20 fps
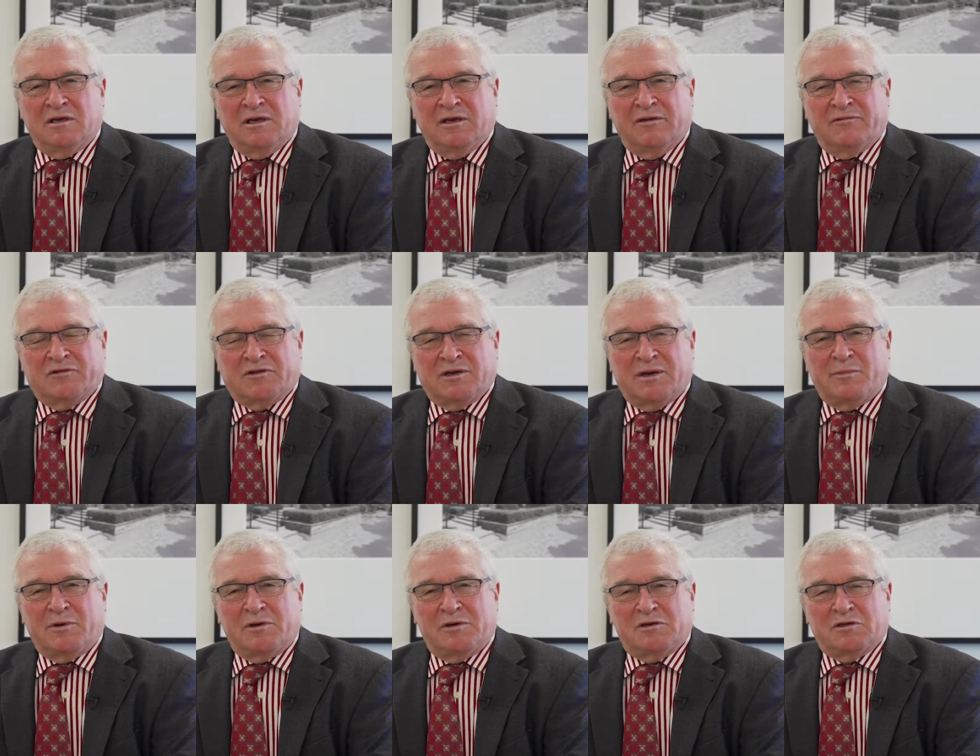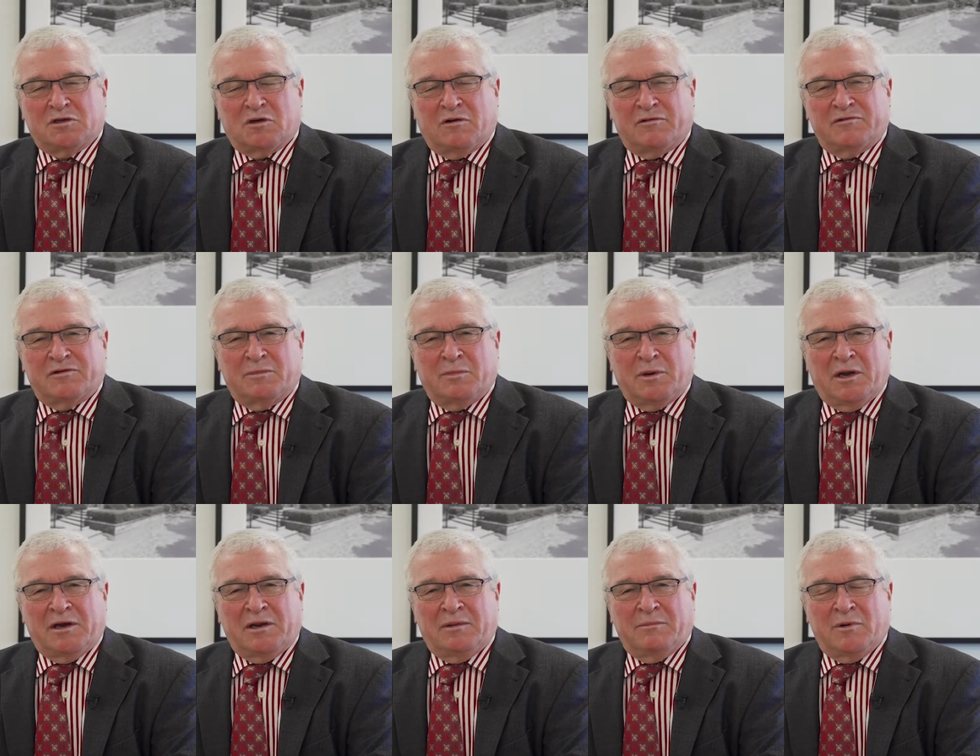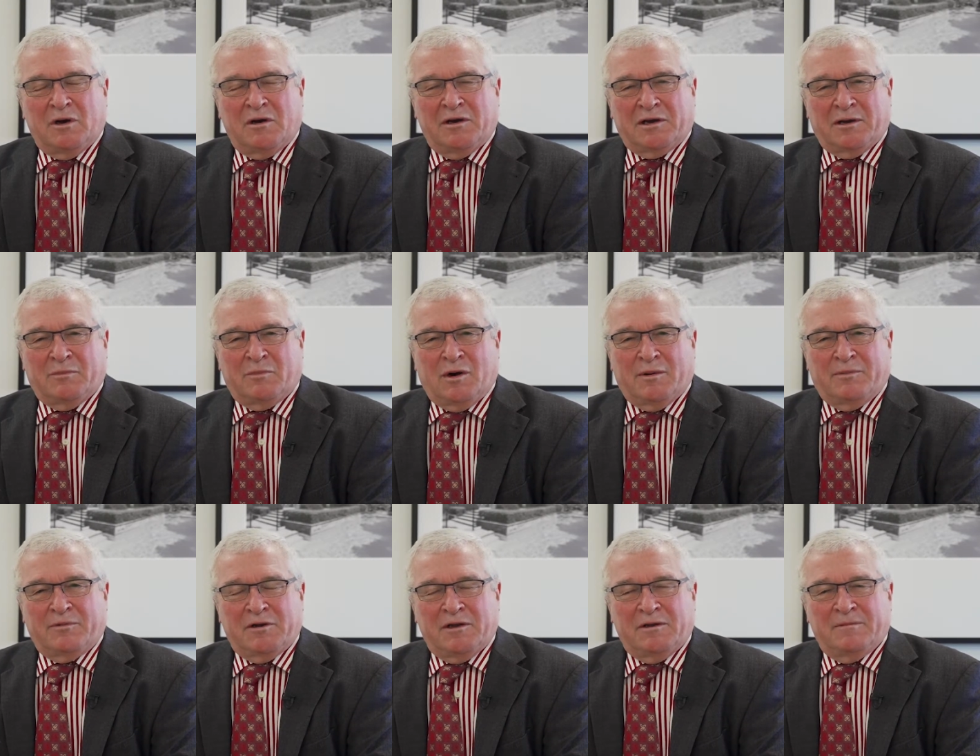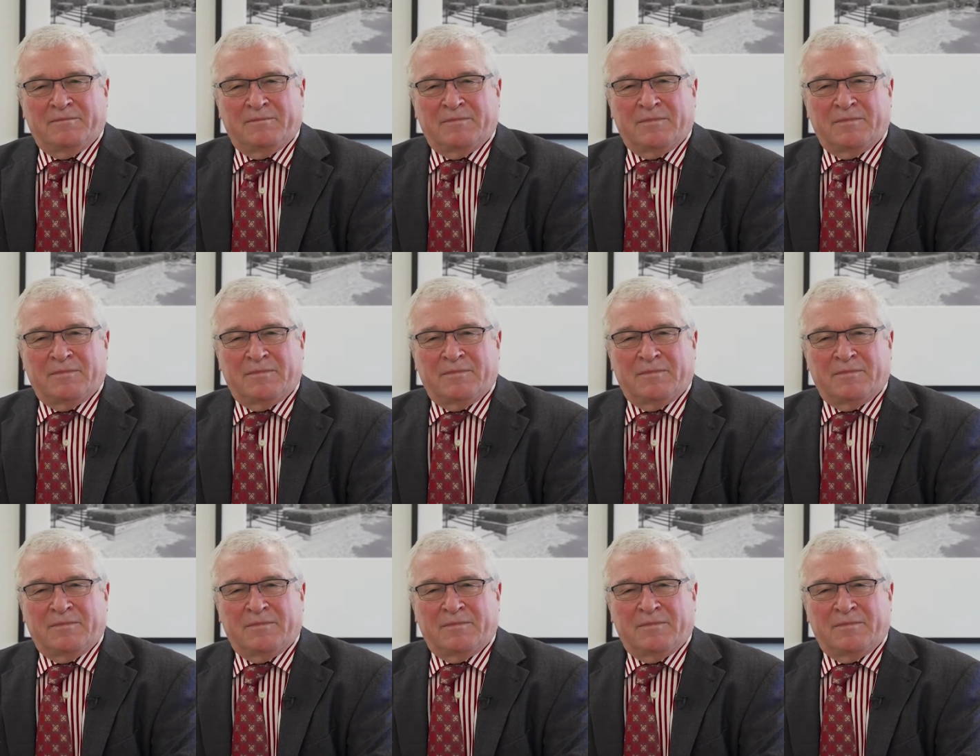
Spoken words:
if someone is contemplating buying a property.